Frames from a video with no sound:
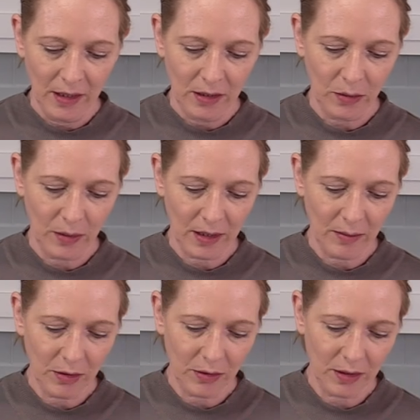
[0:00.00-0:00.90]
So what
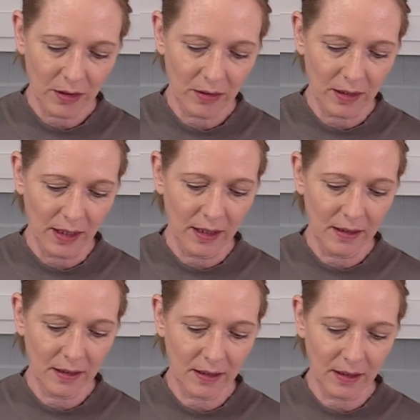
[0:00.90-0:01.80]
I'm doing today
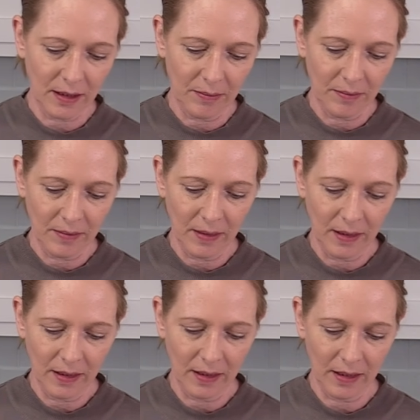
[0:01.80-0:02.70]
is
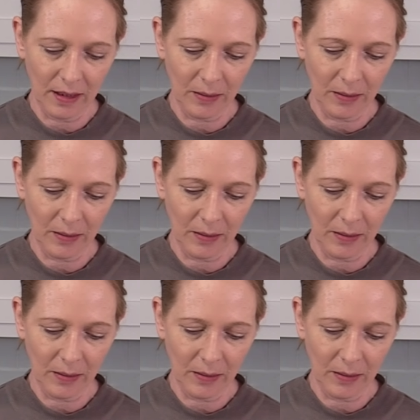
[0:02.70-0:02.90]
I